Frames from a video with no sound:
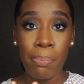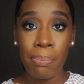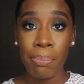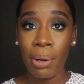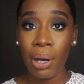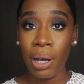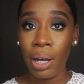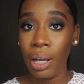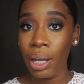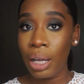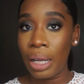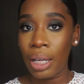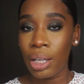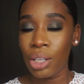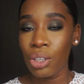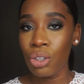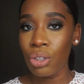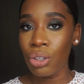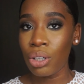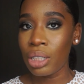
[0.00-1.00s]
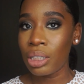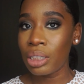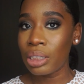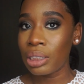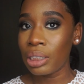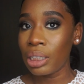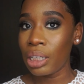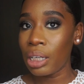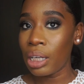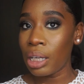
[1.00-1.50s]
but you can
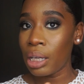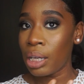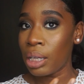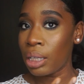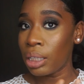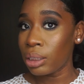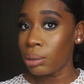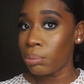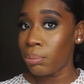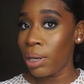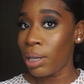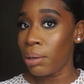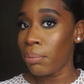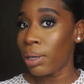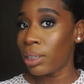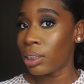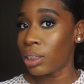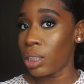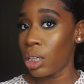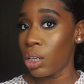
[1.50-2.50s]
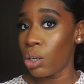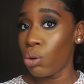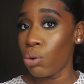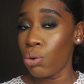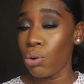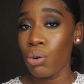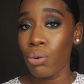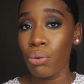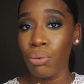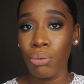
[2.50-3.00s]
see it's made my skin
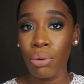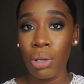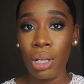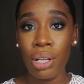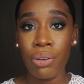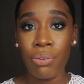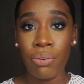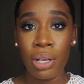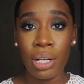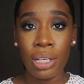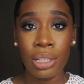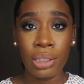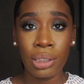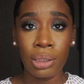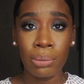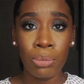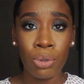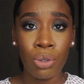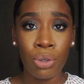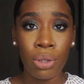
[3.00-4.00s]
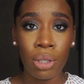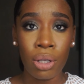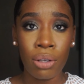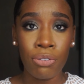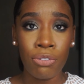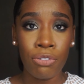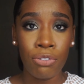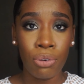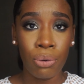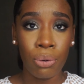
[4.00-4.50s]
look really, really smooth and
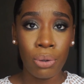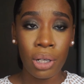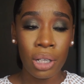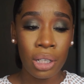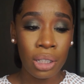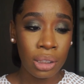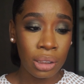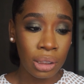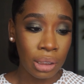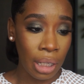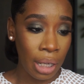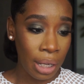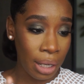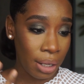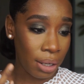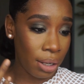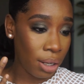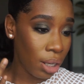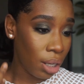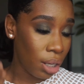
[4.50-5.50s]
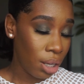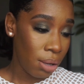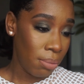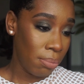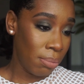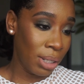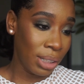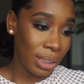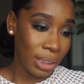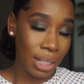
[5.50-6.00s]
flawless, and
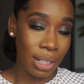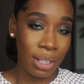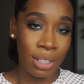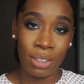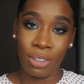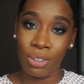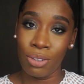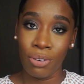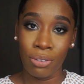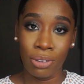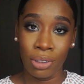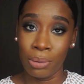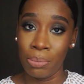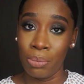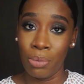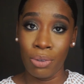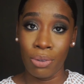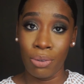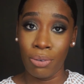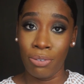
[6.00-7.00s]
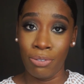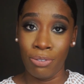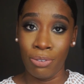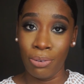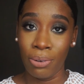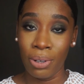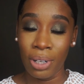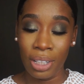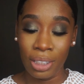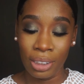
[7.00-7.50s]
my skin is not smooth or
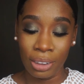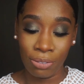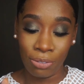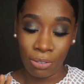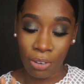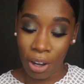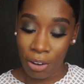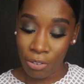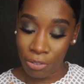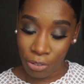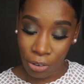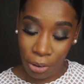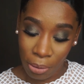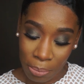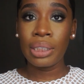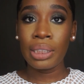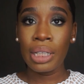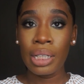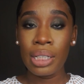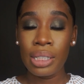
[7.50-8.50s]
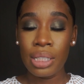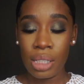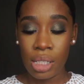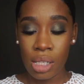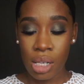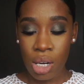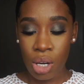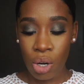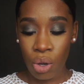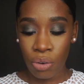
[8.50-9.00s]
flawless, far from. It says
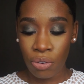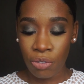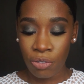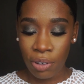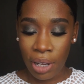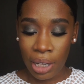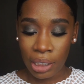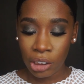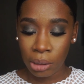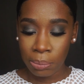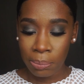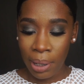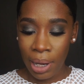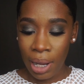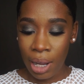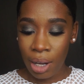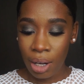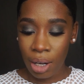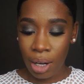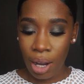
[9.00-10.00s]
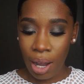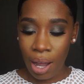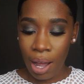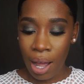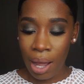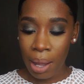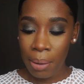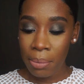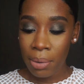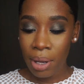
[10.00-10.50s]
no flashback.
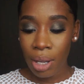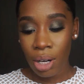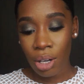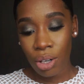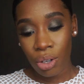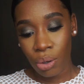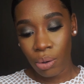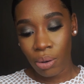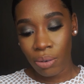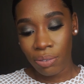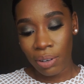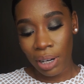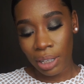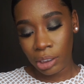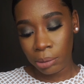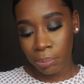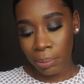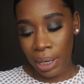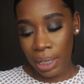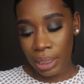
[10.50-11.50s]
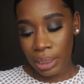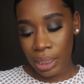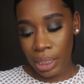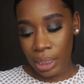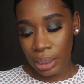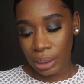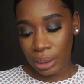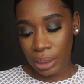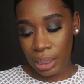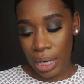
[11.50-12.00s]
I'm gonna do a flashback
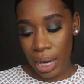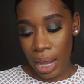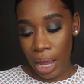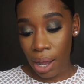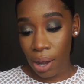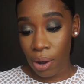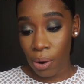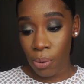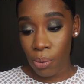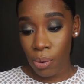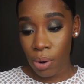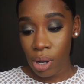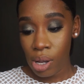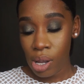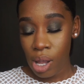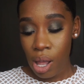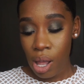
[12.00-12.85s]
test now.